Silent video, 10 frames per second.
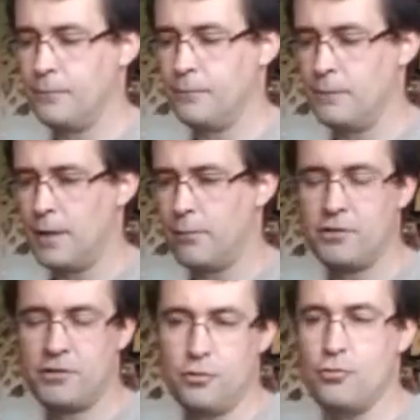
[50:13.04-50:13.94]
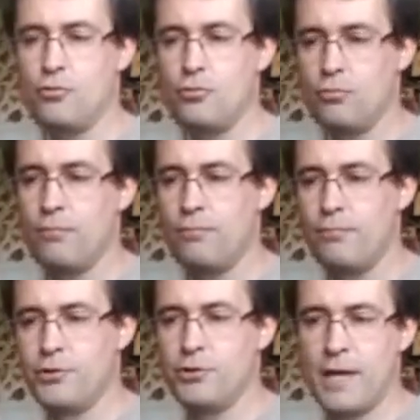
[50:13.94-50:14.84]
there were two
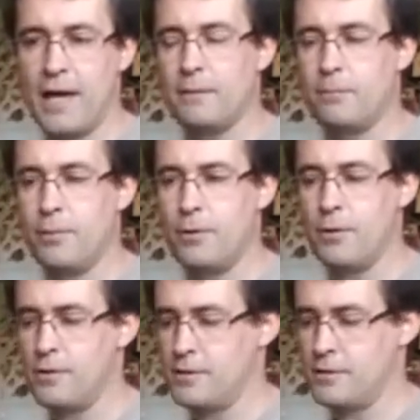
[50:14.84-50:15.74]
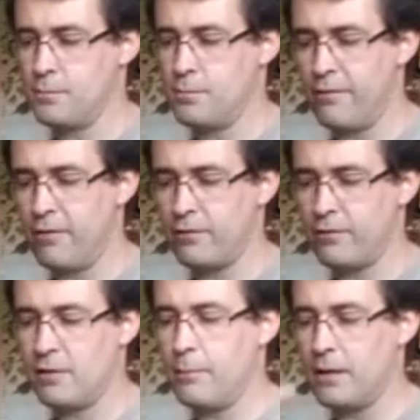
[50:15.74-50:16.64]
catbirds
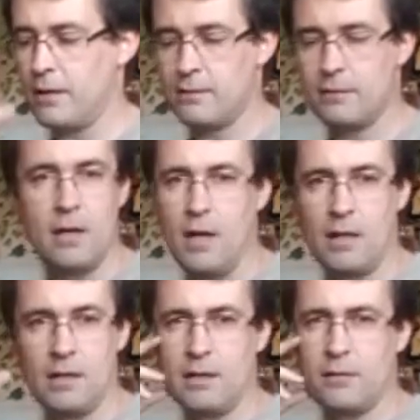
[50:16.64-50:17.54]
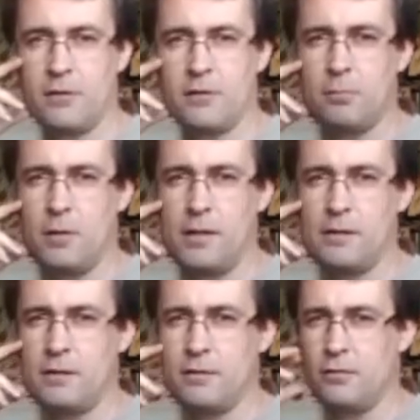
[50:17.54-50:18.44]
previously, but that was split
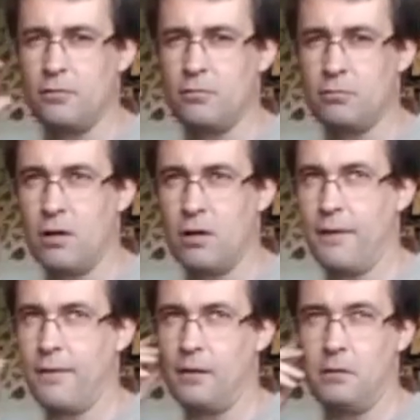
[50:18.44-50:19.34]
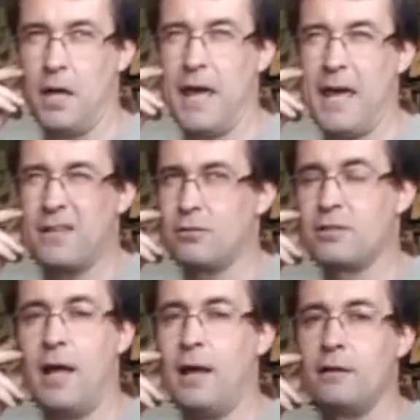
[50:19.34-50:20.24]
into, I think, 8 or
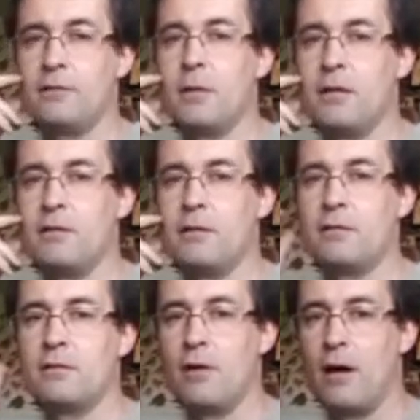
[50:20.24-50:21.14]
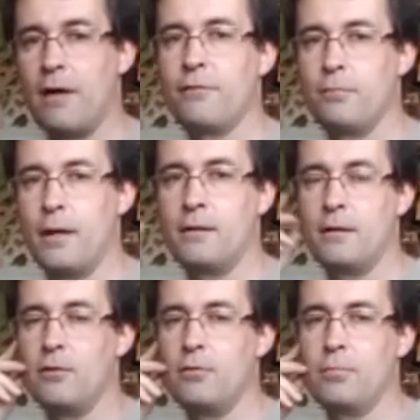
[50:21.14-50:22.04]
10 species. So I have to paint a
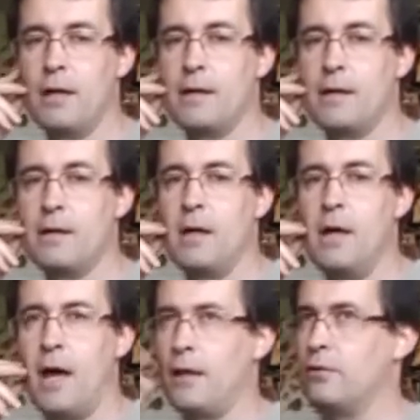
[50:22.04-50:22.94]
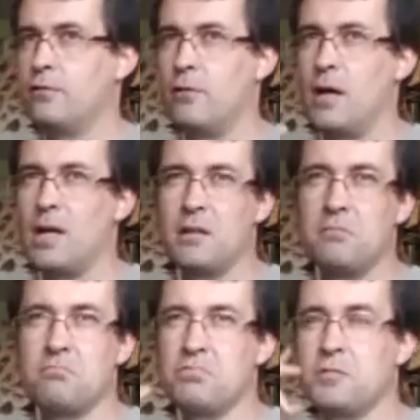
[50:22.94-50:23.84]
new plate, and also
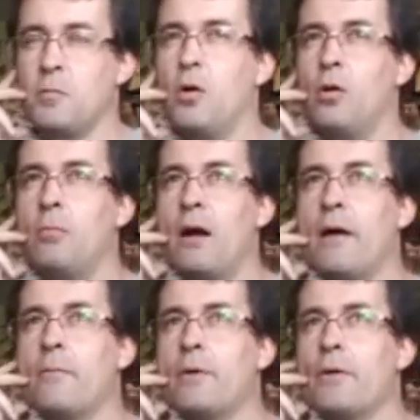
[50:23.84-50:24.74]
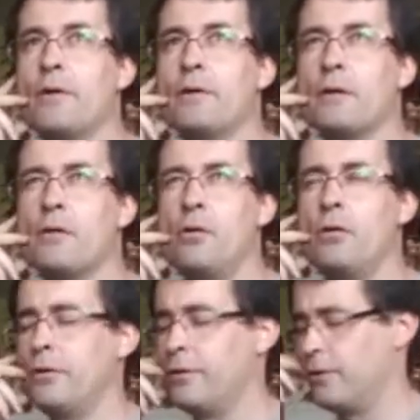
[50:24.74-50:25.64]
a small brown bird called